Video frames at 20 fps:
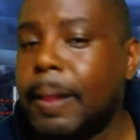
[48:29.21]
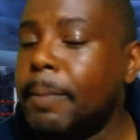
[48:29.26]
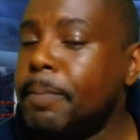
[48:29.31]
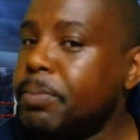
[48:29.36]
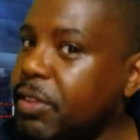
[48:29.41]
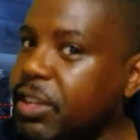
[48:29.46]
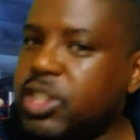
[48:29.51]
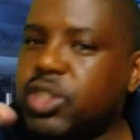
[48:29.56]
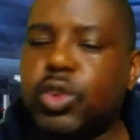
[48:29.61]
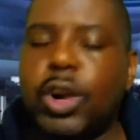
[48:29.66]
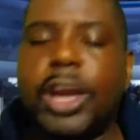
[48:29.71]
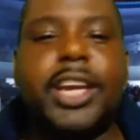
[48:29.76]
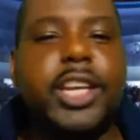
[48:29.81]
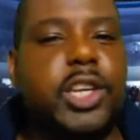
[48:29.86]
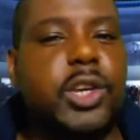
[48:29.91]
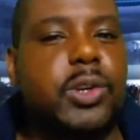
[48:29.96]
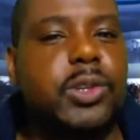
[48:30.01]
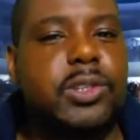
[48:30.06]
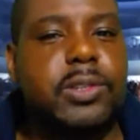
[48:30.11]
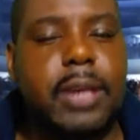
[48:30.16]
It's great
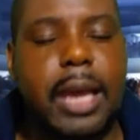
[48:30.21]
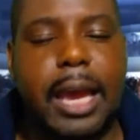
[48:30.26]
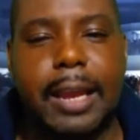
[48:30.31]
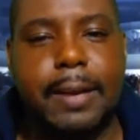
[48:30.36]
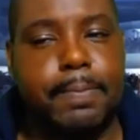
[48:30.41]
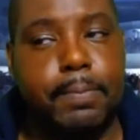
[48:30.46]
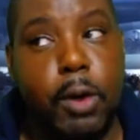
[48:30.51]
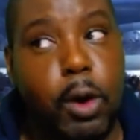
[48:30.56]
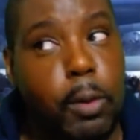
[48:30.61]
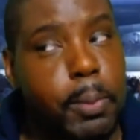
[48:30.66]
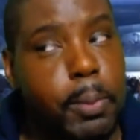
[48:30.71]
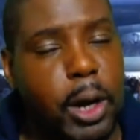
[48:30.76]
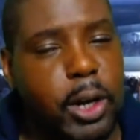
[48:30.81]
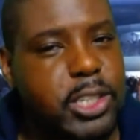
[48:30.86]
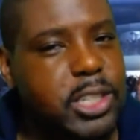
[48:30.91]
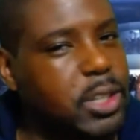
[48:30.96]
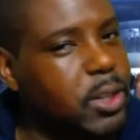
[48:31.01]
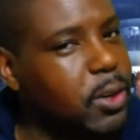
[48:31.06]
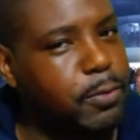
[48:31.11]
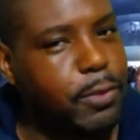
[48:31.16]
news, and more
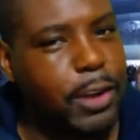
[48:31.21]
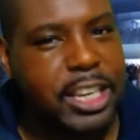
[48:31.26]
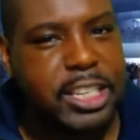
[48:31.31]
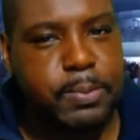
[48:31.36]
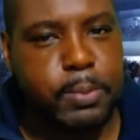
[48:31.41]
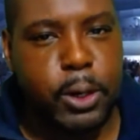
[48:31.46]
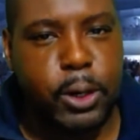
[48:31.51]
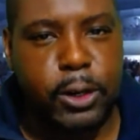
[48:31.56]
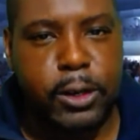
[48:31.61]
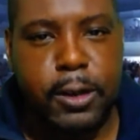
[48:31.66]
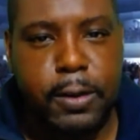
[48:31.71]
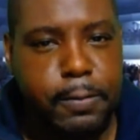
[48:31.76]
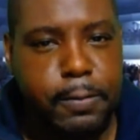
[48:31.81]
boxing on Facebook